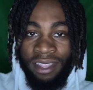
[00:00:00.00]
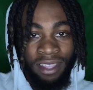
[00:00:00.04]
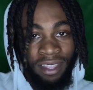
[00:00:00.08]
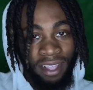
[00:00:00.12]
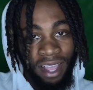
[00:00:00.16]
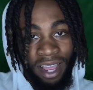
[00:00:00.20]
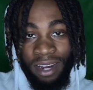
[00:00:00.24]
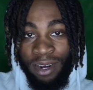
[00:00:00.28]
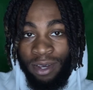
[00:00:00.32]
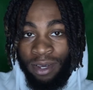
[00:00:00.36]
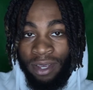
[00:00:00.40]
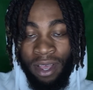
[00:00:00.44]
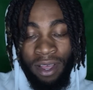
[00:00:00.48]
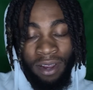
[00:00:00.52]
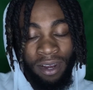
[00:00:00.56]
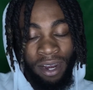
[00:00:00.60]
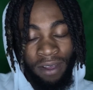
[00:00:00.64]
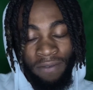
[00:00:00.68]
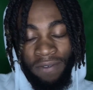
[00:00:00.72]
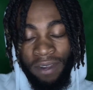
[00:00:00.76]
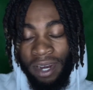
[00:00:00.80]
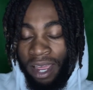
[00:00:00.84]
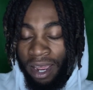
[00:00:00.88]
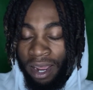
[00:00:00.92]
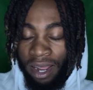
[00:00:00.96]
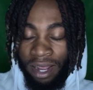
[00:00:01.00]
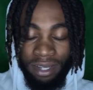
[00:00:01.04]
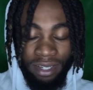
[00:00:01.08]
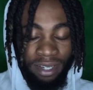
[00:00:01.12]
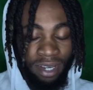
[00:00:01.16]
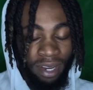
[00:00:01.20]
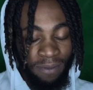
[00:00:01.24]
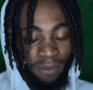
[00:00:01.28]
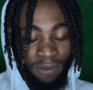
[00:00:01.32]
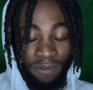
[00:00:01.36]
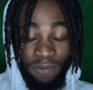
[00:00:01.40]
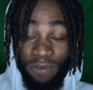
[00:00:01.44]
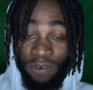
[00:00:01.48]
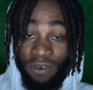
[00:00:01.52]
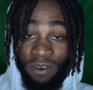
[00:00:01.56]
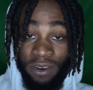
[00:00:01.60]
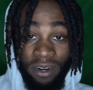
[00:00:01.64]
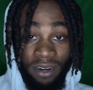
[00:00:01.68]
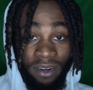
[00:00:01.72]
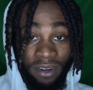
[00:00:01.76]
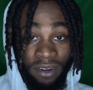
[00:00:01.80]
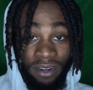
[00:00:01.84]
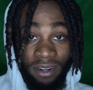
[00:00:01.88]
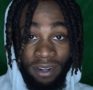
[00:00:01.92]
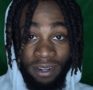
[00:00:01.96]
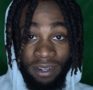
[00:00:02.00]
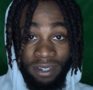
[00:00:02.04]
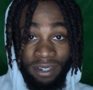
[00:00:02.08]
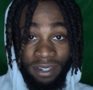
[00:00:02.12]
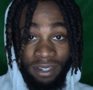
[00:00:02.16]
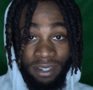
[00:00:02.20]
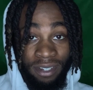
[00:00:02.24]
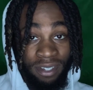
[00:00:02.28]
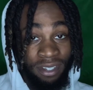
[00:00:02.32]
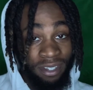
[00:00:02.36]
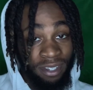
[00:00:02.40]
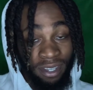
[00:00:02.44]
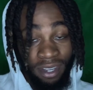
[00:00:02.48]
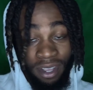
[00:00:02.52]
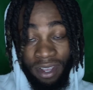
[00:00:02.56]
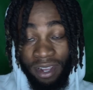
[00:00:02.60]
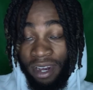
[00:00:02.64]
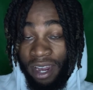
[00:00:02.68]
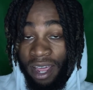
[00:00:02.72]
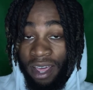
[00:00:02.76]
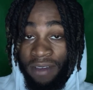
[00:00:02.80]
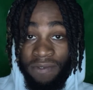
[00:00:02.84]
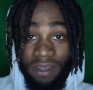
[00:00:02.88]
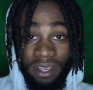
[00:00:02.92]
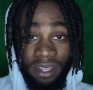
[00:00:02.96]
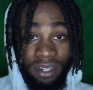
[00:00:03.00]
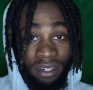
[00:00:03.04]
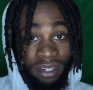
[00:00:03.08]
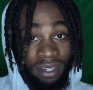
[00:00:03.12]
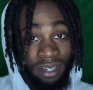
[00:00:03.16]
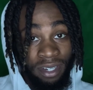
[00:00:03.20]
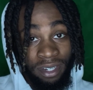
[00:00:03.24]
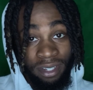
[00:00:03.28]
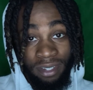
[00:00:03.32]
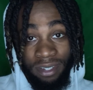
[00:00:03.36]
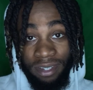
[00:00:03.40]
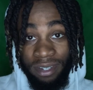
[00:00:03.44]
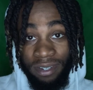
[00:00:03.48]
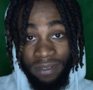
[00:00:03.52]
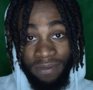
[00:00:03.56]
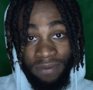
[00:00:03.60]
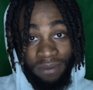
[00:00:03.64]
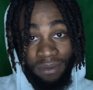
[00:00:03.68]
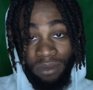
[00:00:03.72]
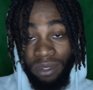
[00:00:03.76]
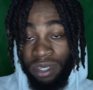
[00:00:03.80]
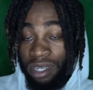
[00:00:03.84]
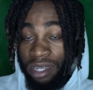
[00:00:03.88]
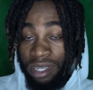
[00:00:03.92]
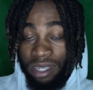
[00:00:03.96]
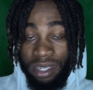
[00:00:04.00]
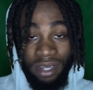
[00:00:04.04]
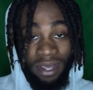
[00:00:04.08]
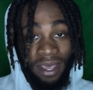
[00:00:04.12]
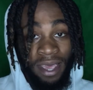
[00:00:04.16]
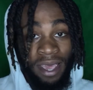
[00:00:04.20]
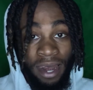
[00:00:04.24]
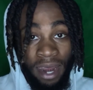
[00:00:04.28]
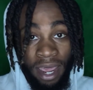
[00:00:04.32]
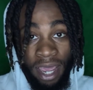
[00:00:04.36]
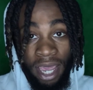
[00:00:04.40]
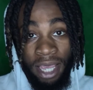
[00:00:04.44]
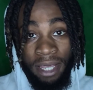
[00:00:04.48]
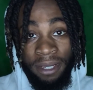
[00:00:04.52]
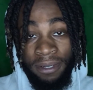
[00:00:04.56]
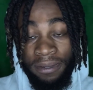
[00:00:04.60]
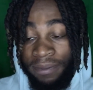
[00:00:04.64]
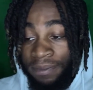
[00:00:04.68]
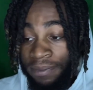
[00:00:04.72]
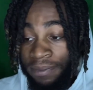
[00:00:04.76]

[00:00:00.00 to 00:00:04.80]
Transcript: I know y'all love it. Like I said before. Y'all love it? Just say that.